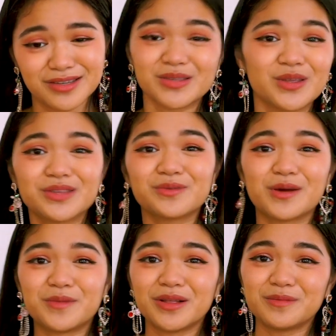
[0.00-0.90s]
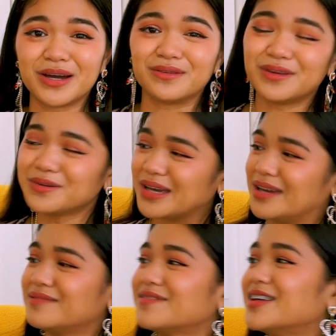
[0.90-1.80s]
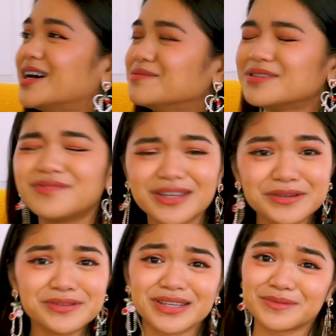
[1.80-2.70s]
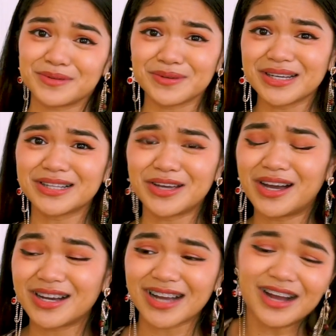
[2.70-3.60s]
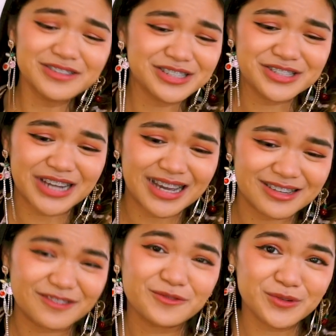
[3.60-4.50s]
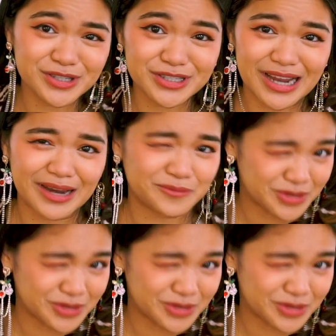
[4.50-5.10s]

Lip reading: So that's what I'm all about. Okay, this video is gonna be really long. I was just chatting. We're just chatting.